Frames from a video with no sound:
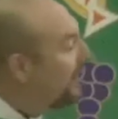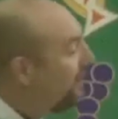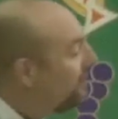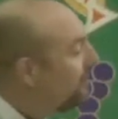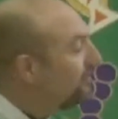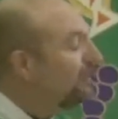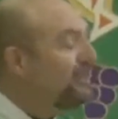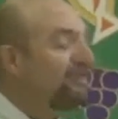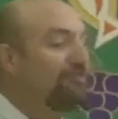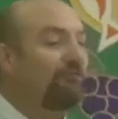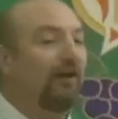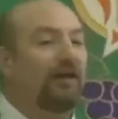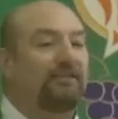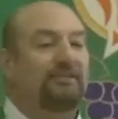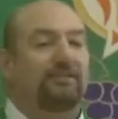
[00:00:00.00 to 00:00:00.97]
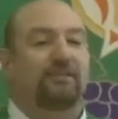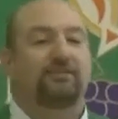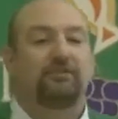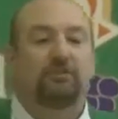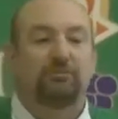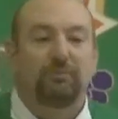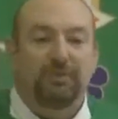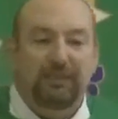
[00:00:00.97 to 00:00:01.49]
tenderly invites us
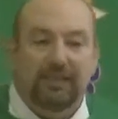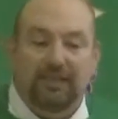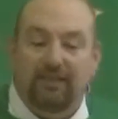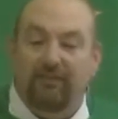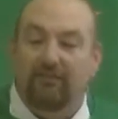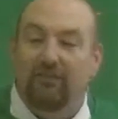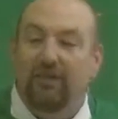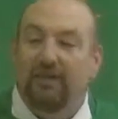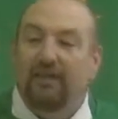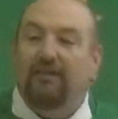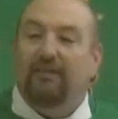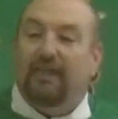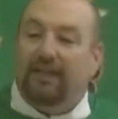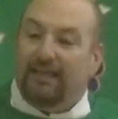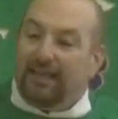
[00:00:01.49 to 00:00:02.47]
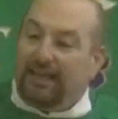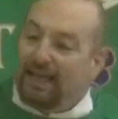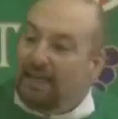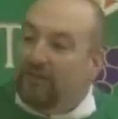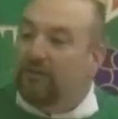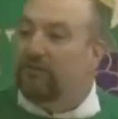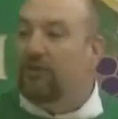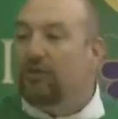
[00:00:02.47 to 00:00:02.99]
to believe that he
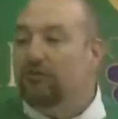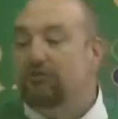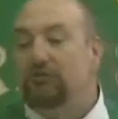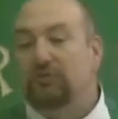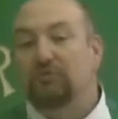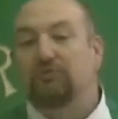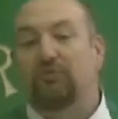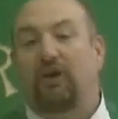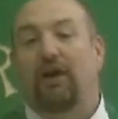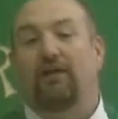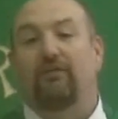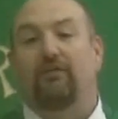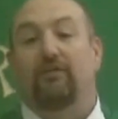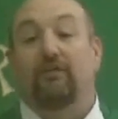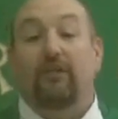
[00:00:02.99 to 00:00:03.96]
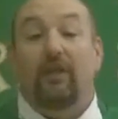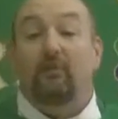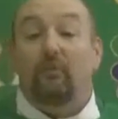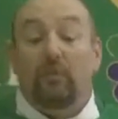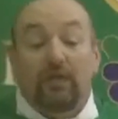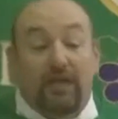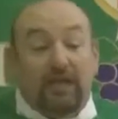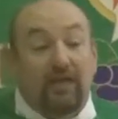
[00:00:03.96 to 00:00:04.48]
is our true Father, that
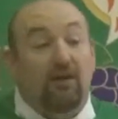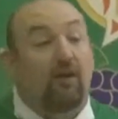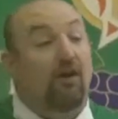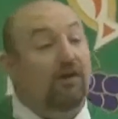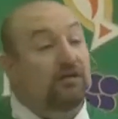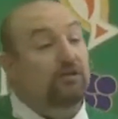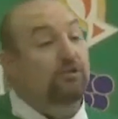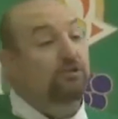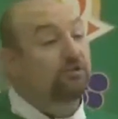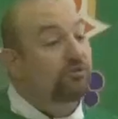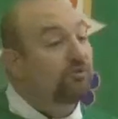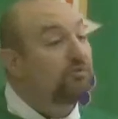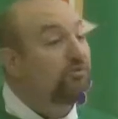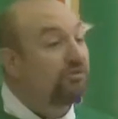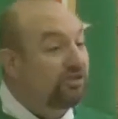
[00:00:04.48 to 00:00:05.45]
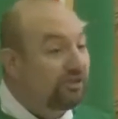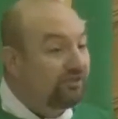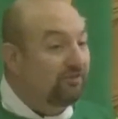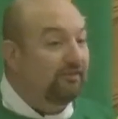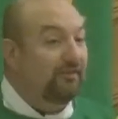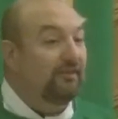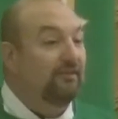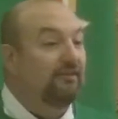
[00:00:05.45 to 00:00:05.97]
we are his true
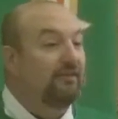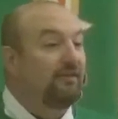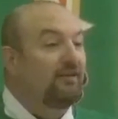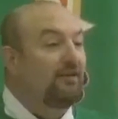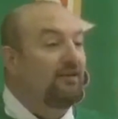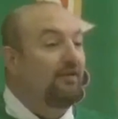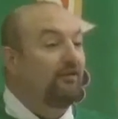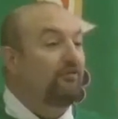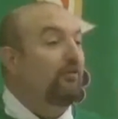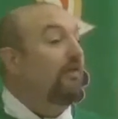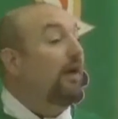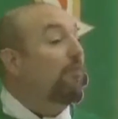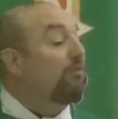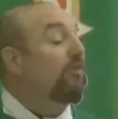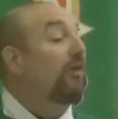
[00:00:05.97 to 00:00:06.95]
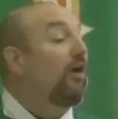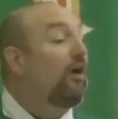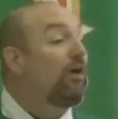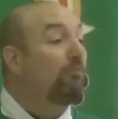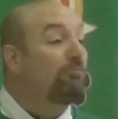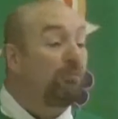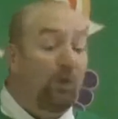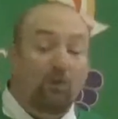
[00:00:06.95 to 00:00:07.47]
children, so that with
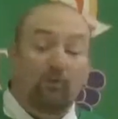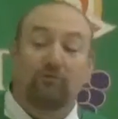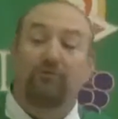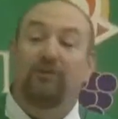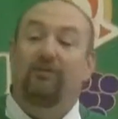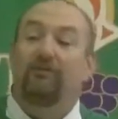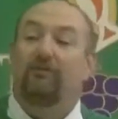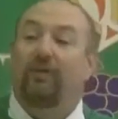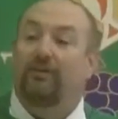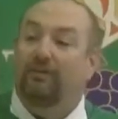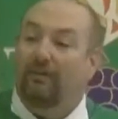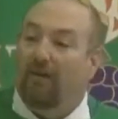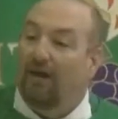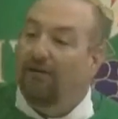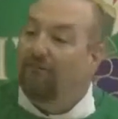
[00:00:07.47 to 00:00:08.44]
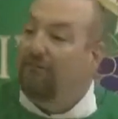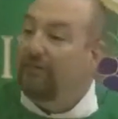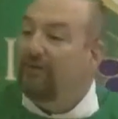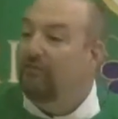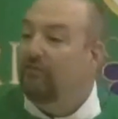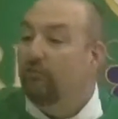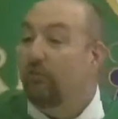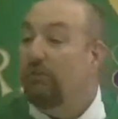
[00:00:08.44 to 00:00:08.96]
all boldness and
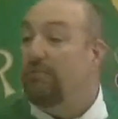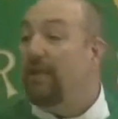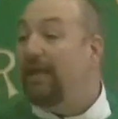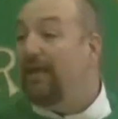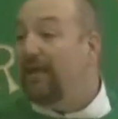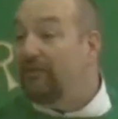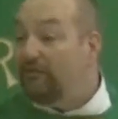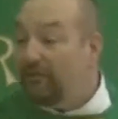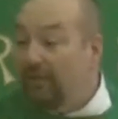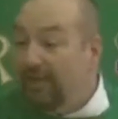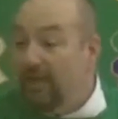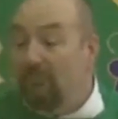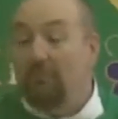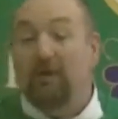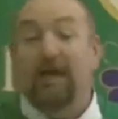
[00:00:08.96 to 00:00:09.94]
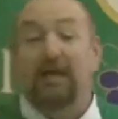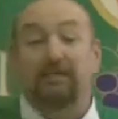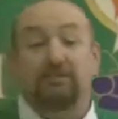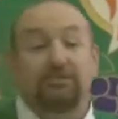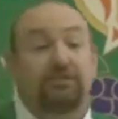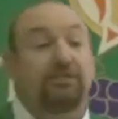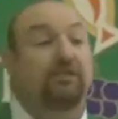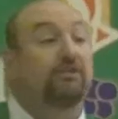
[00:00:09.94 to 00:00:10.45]
confidence we may ask him as
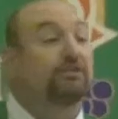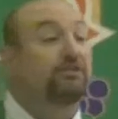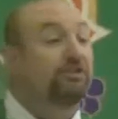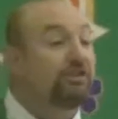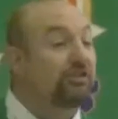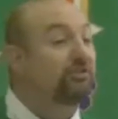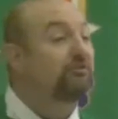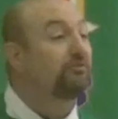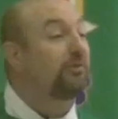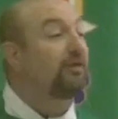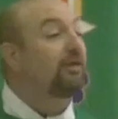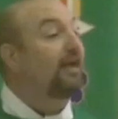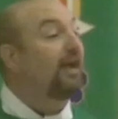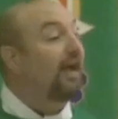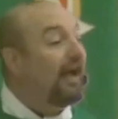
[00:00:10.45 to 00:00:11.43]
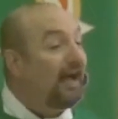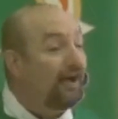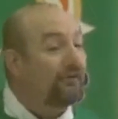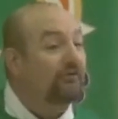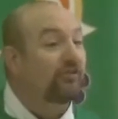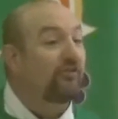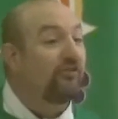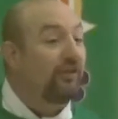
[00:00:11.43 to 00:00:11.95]
dear children
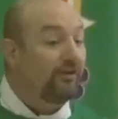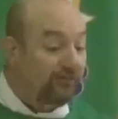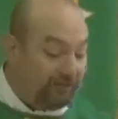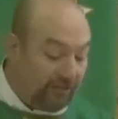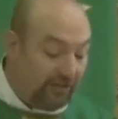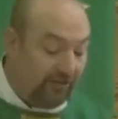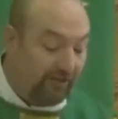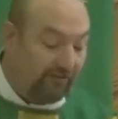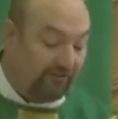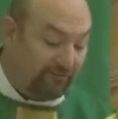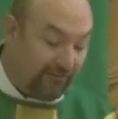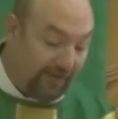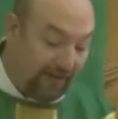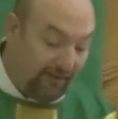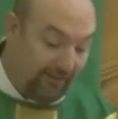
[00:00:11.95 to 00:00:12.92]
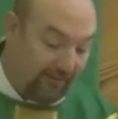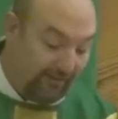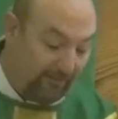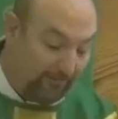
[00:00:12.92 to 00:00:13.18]
ask their dear Father.